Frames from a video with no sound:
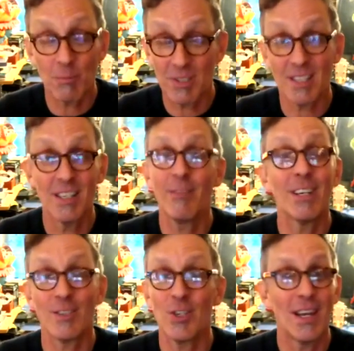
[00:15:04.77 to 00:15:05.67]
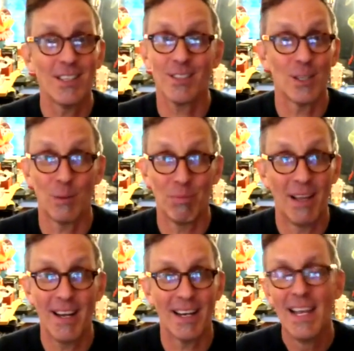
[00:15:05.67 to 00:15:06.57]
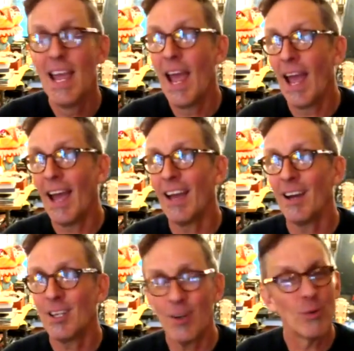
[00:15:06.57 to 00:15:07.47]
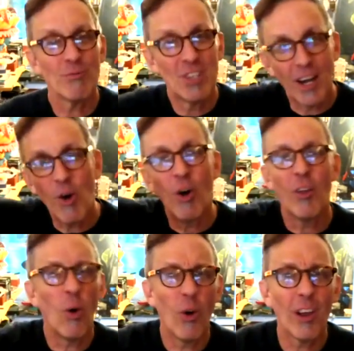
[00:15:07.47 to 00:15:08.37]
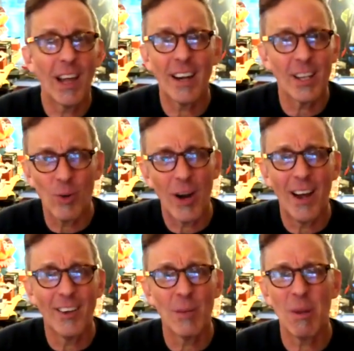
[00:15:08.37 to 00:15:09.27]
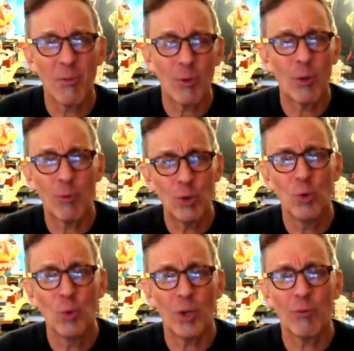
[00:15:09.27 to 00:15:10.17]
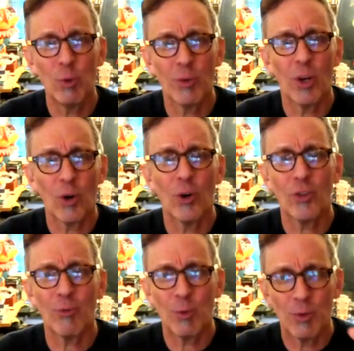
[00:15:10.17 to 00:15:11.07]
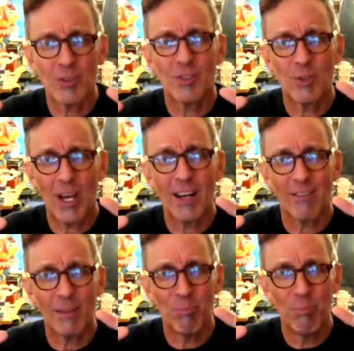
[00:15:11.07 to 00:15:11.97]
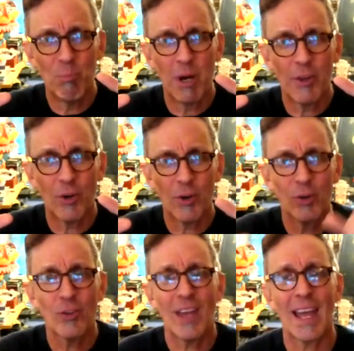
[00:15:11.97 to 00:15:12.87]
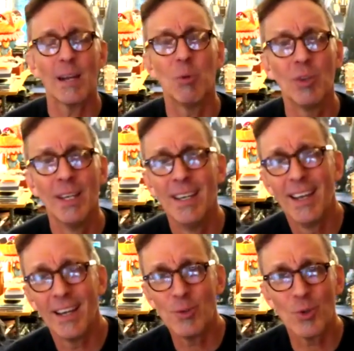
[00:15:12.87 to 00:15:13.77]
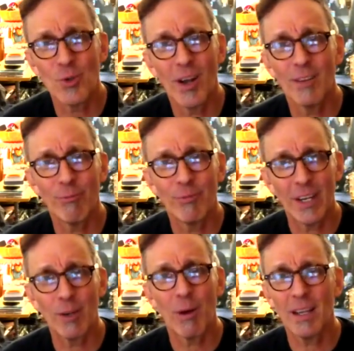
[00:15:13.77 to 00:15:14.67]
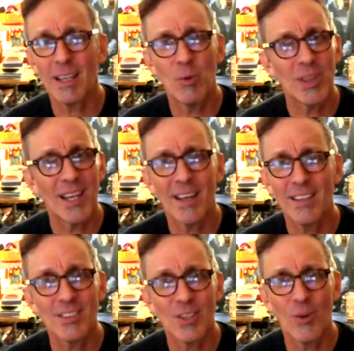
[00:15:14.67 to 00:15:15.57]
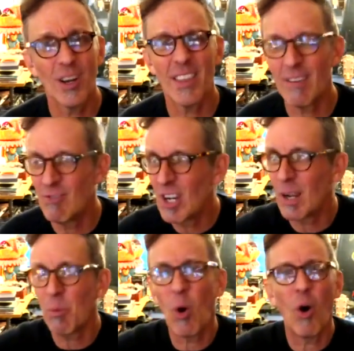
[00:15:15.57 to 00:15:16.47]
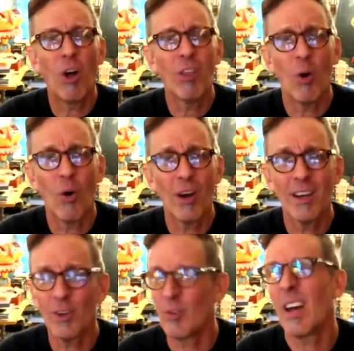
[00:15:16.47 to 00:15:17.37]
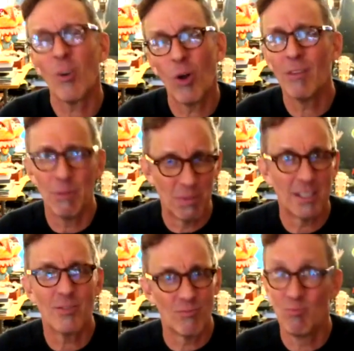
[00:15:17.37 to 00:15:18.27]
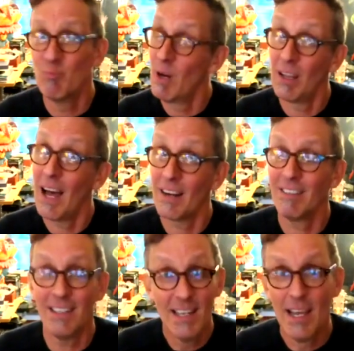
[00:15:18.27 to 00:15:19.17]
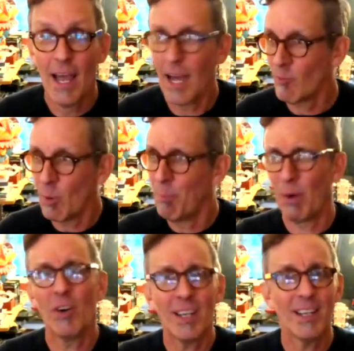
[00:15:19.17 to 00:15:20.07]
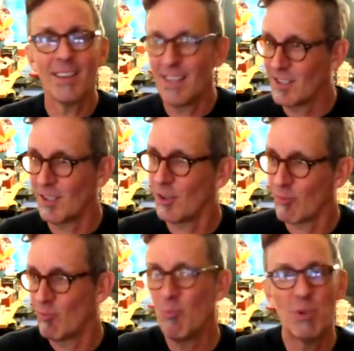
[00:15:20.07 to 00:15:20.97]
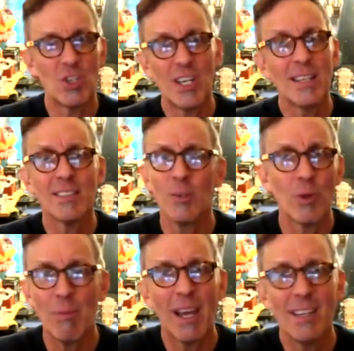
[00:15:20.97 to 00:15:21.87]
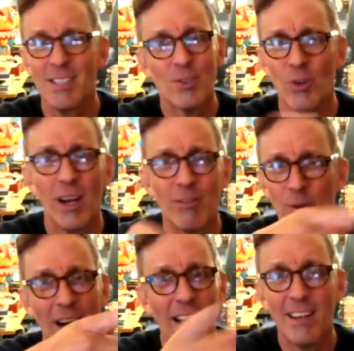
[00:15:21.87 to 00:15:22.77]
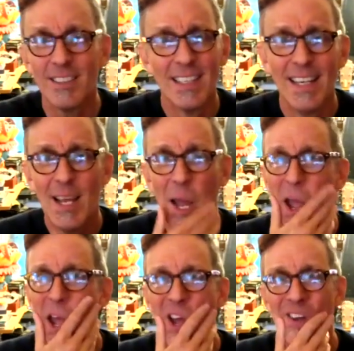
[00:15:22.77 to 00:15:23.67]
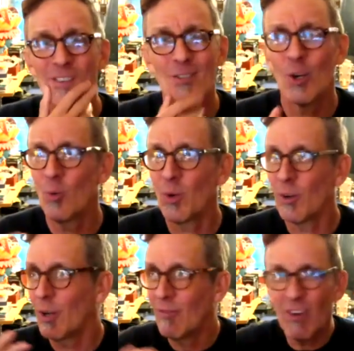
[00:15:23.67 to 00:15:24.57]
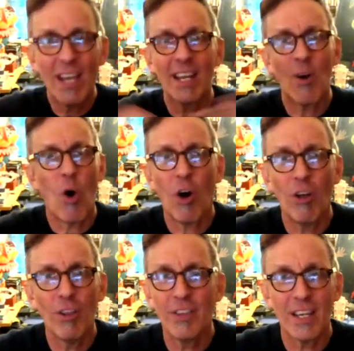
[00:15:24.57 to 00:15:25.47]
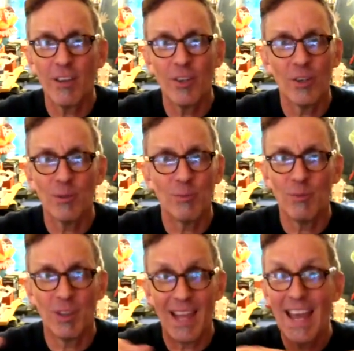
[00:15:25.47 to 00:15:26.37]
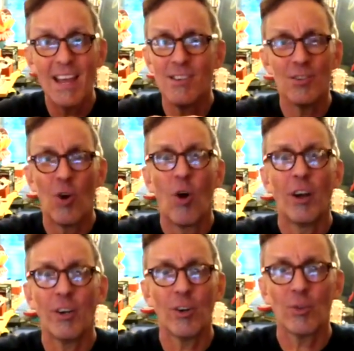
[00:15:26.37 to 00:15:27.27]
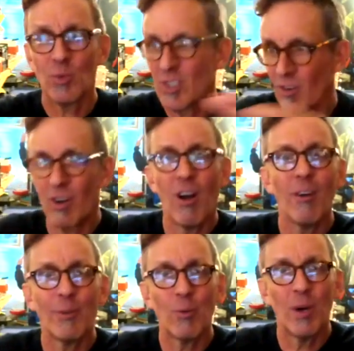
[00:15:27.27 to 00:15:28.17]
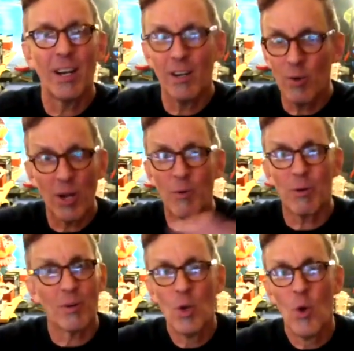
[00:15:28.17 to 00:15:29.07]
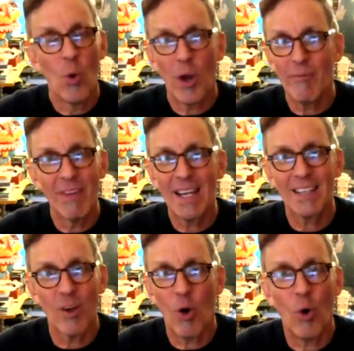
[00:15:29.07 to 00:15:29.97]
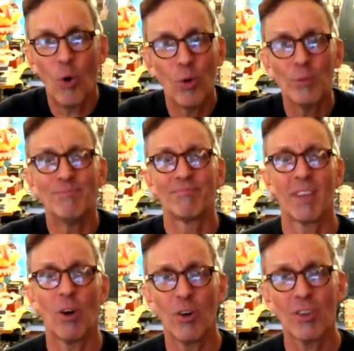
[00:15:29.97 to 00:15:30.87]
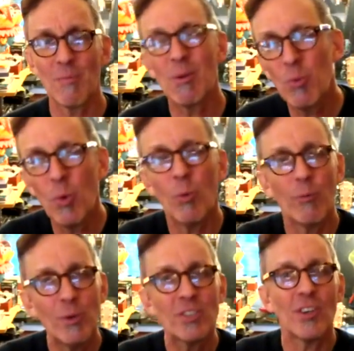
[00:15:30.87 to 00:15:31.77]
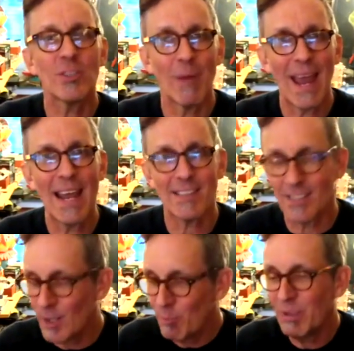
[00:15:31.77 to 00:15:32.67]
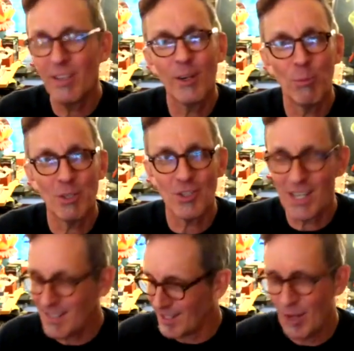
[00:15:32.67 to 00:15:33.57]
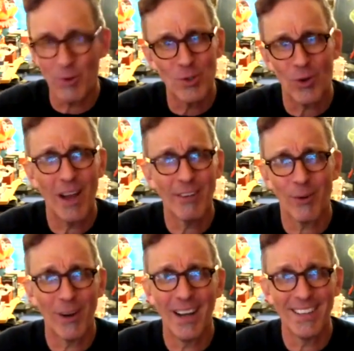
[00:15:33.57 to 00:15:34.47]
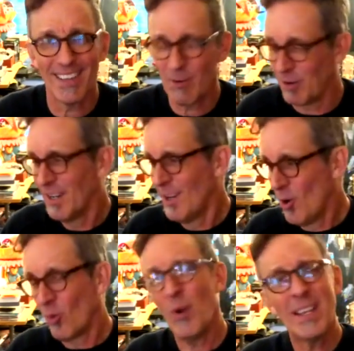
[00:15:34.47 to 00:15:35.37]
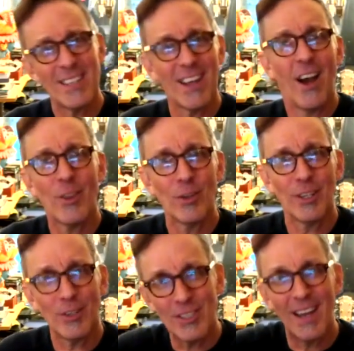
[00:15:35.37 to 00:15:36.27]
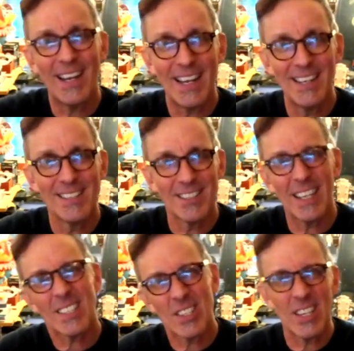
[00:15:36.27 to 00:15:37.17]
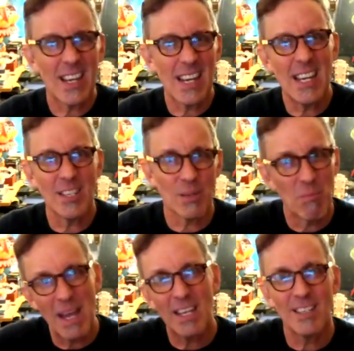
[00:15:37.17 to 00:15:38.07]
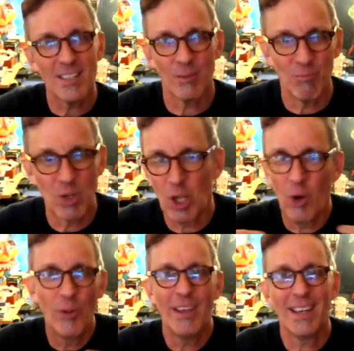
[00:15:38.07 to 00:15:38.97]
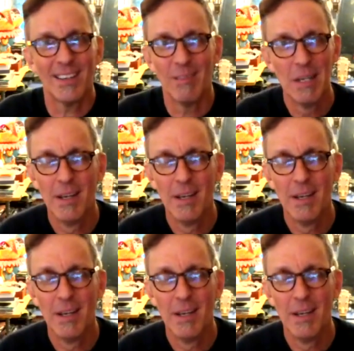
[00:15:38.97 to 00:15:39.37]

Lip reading: significant changes to the planet. You know, we've dug all the oil out of the ground. I mean, if you were the Earth, if you were kind of the Mother Earth animal, and you were trying to figure out like what the hell is going on, they've dug up all the oil, or not all of it, but a lot of it, and we're burning it in these little machines that we made to drive around, and we're invading all the other land on Earth. We started off in one area, now we're invading the whole Earth. I mean, if we saw some ants that had built little machines and they were driving around and they were raising other little tiny insects to eat and make into clothing, and